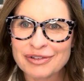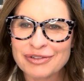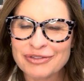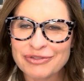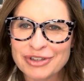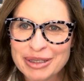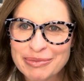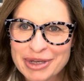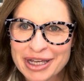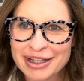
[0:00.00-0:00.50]

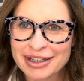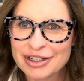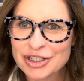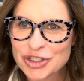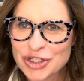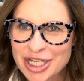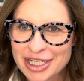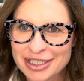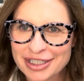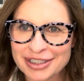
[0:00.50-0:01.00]
female
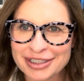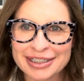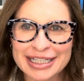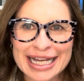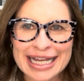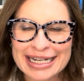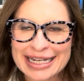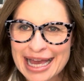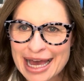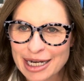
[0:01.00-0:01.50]
genital
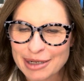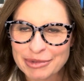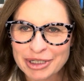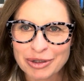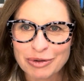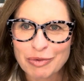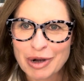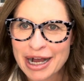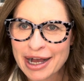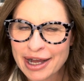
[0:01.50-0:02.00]
anatomy.
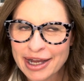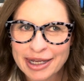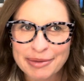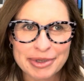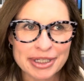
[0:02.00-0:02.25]
Why?